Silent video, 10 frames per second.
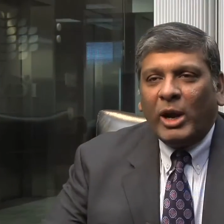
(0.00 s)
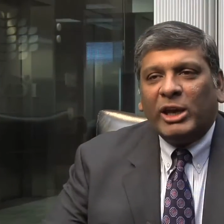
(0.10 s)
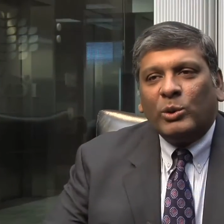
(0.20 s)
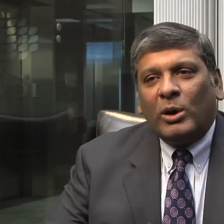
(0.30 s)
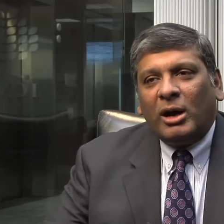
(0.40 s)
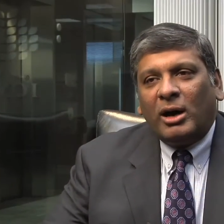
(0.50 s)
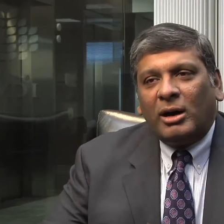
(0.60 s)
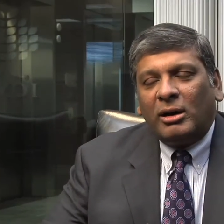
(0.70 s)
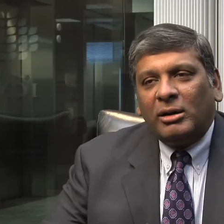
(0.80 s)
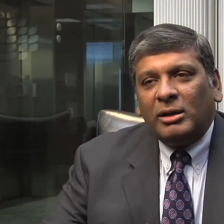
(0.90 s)
where you
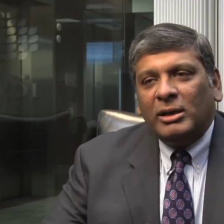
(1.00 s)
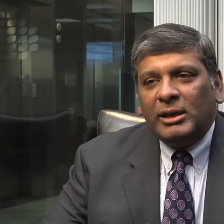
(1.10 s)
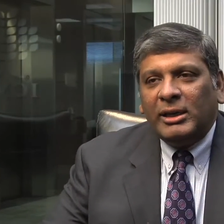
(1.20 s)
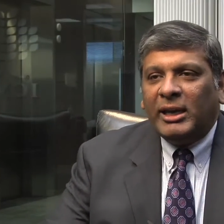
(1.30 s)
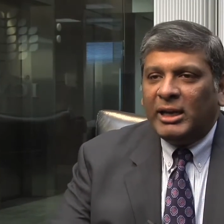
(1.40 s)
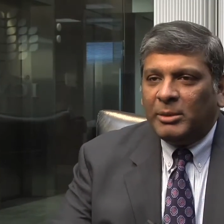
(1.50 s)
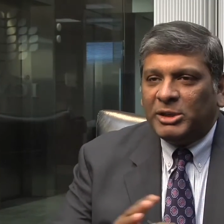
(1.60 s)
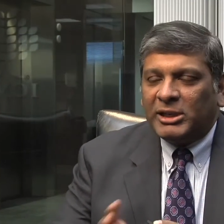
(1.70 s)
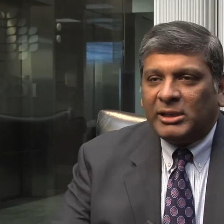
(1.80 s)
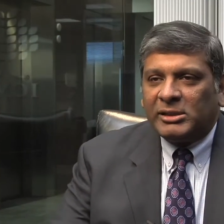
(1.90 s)
are in a
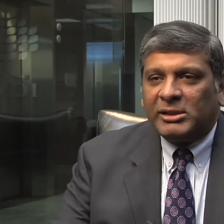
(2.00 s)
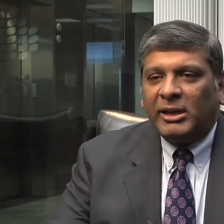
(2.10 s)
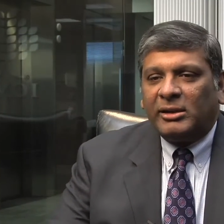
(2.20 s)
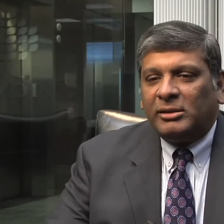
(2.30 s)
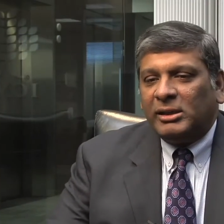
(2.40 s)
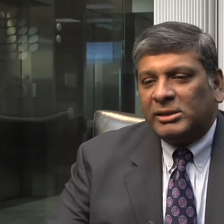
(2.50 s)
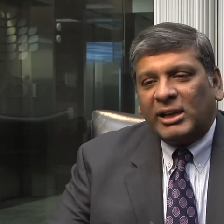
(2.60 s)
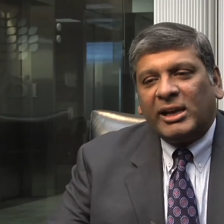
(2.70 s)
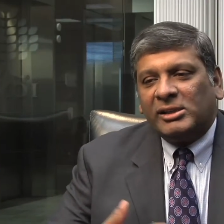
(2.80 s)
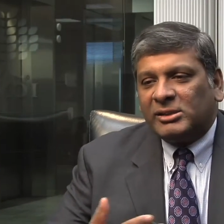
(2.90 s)
particular cycle, and
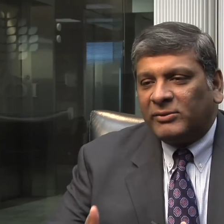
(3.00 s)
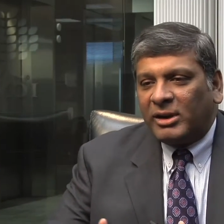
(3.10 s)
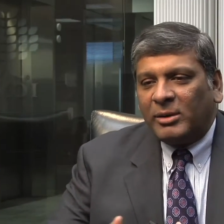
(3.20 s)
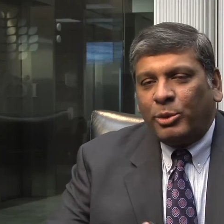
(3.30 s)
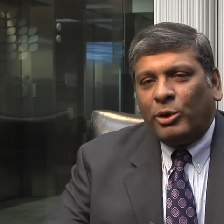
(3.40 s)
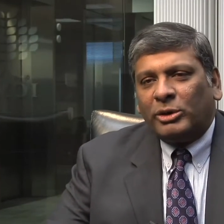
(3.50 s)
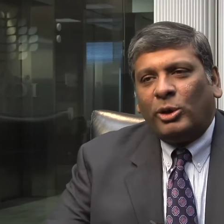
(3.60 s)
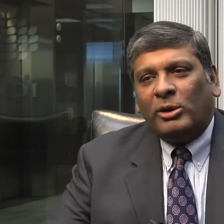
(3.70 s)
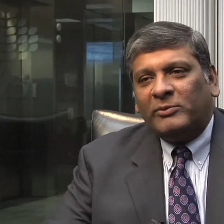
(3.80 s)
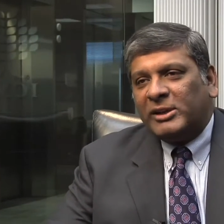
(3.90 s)
cycles are very
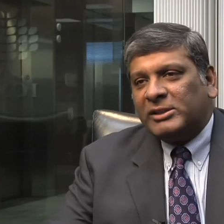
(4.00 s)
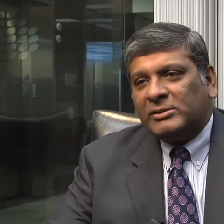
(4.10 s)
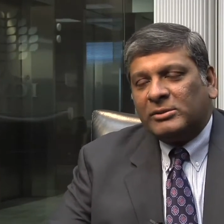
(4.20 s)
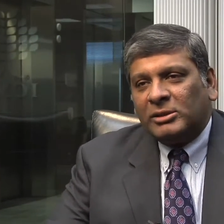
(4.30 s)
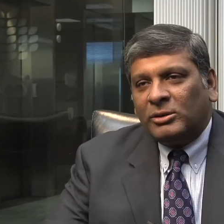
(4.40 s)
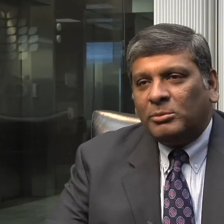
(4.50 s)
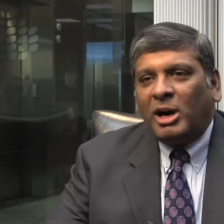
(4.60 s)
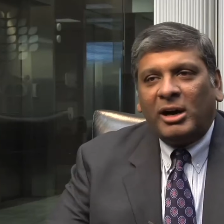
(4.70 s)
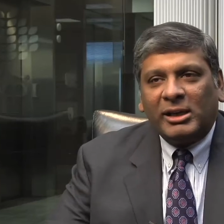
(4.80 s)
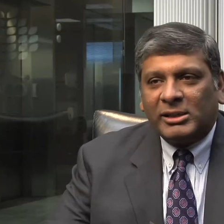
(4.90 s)
important. All investors will know
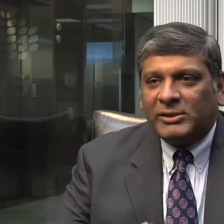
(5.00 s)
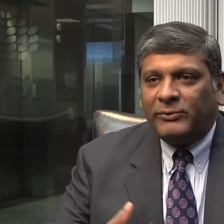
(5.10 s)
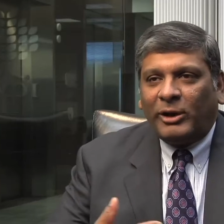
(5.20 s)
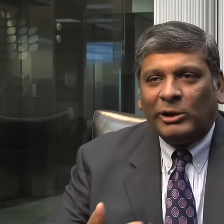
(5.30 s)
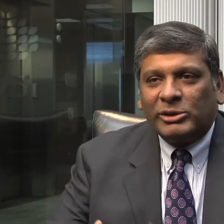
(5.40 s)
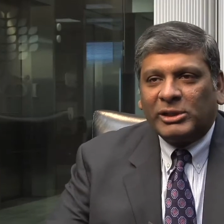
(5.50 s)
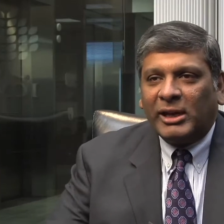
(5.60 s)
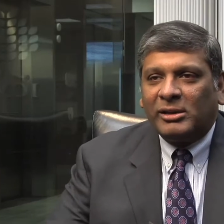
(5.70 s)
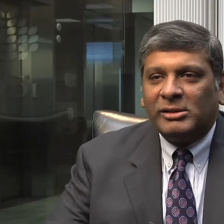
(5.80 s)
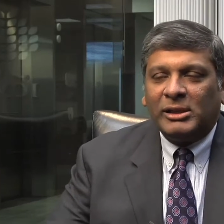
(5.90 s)
markets follow
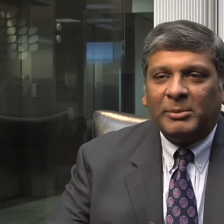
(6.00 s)
cycles.